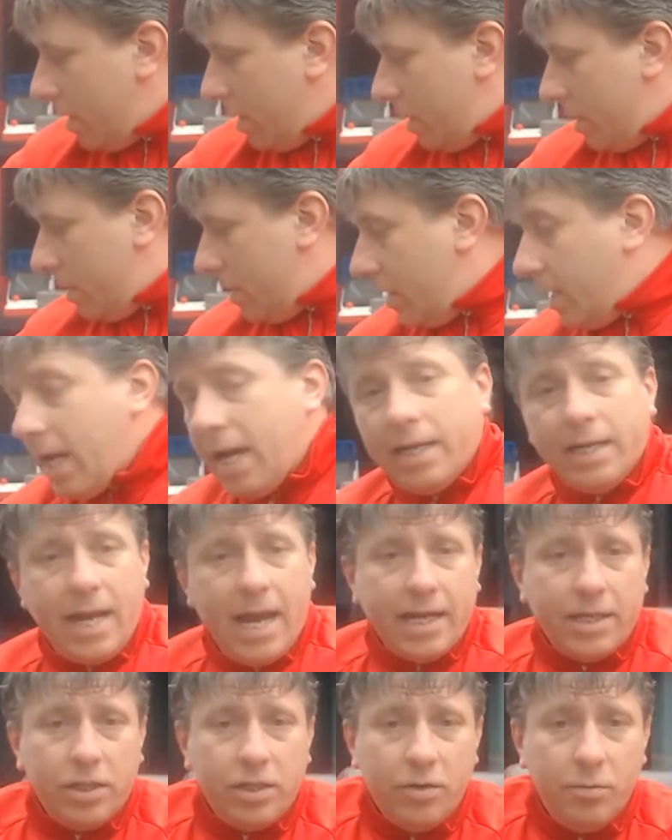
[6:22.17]
Yeah,
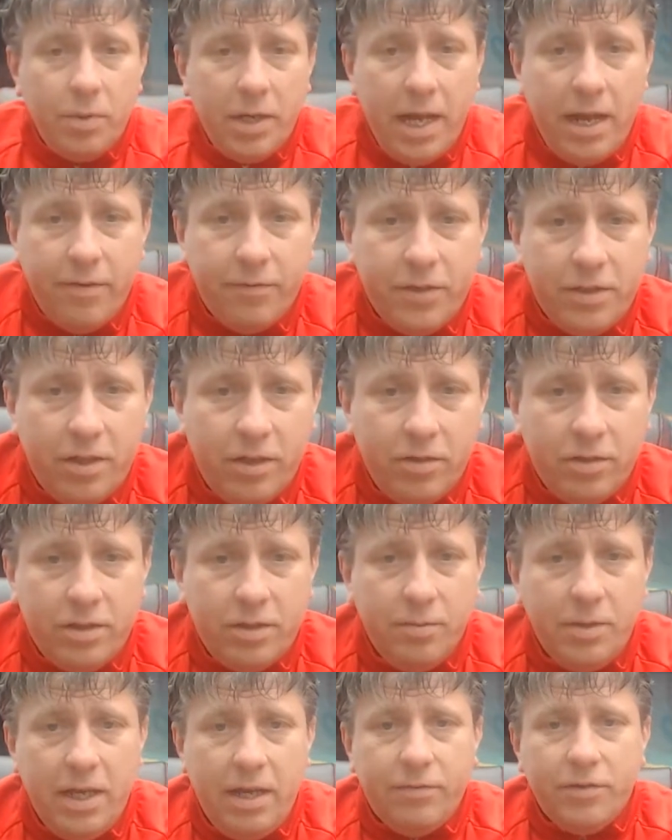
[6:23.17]
next, some gifts. I got some
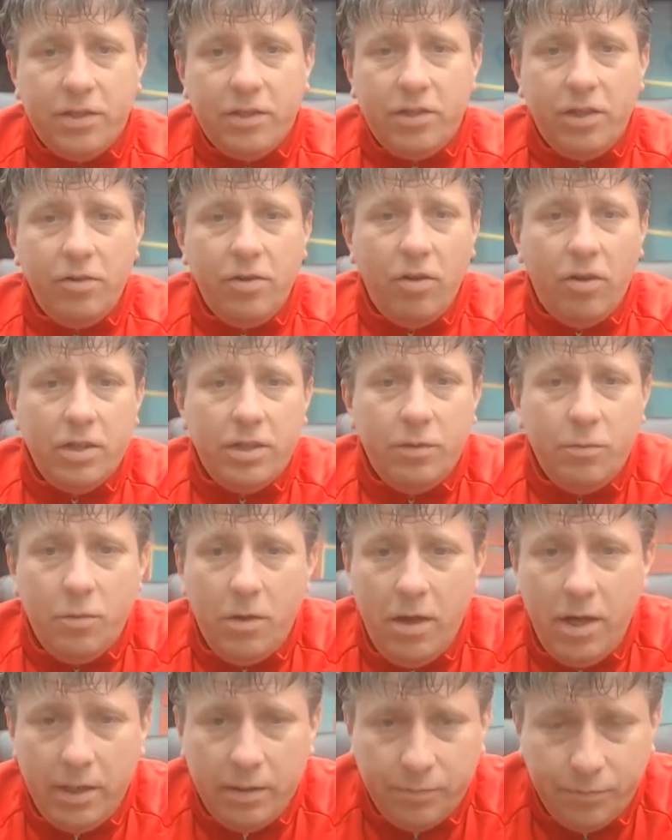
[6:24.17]
gifts. 2 guys at
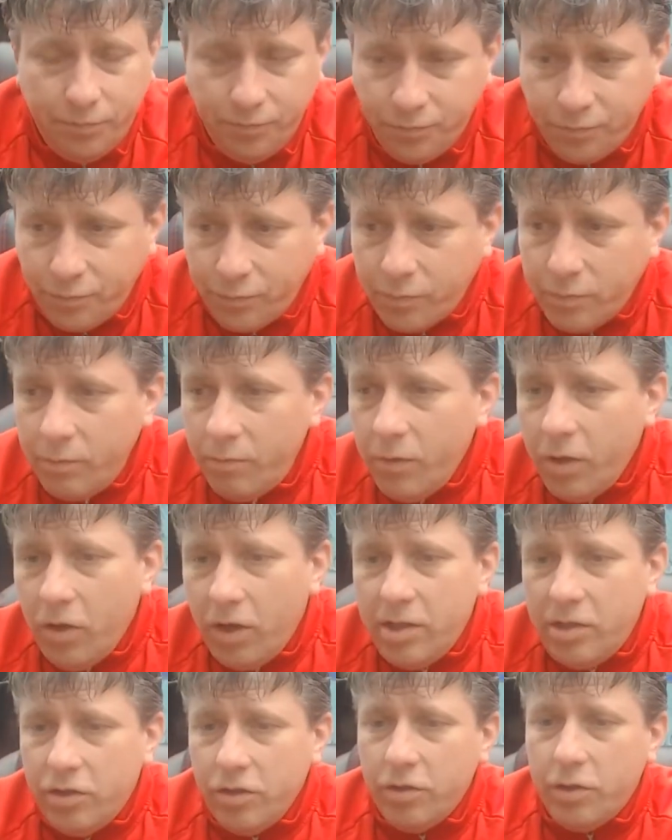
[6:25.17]
work got in
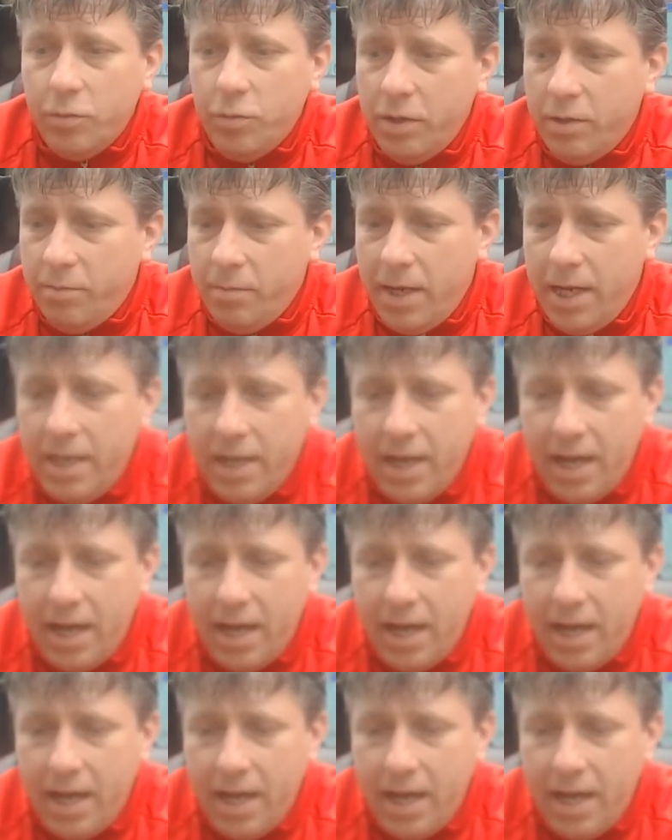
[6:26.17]
touch with me.